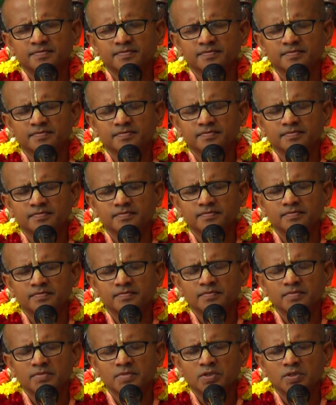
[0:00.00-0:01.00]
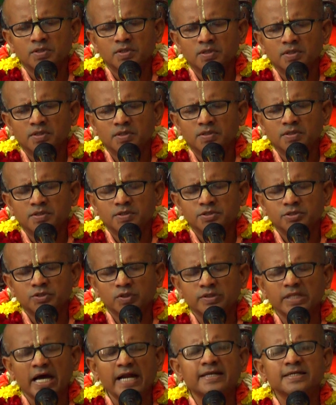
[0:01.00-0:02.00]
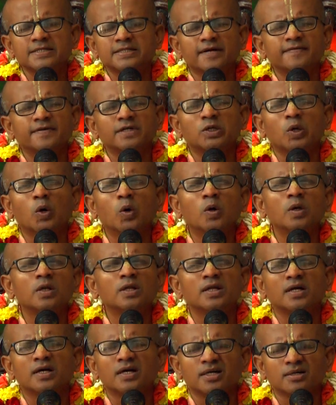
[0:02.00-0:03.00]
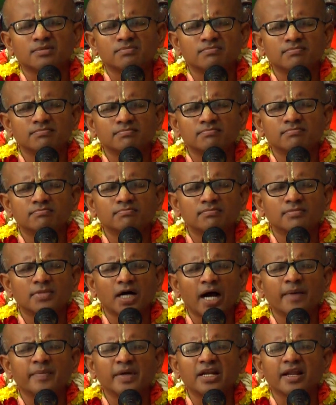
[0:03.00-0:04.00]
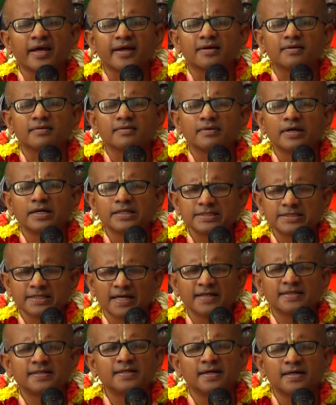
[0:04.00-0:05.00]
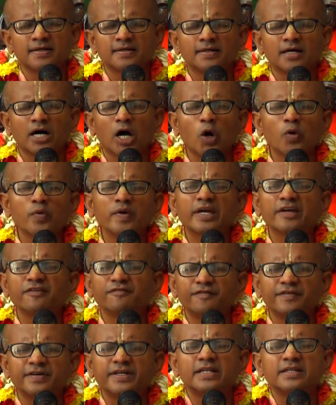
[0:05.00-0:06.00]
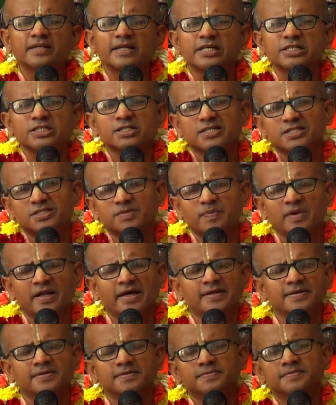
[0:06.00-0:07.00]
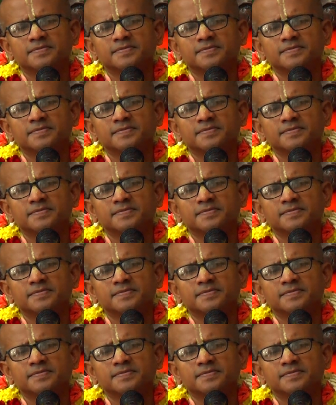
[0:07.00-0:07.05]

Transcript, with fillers: Mm. So that is our whole, uh, I mean like sadhana, how we can fit in Krishna's plan.